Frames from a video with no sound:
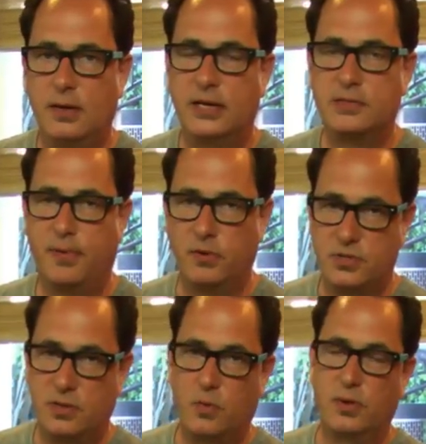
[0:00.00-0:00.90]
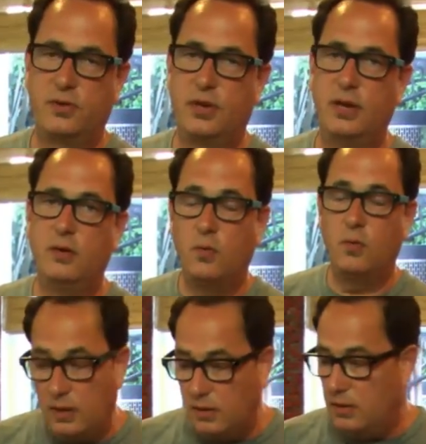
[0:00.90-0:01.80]
as opposed to the one tonight
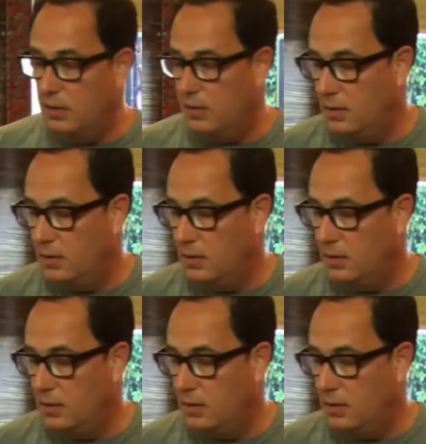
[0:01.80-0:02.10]
when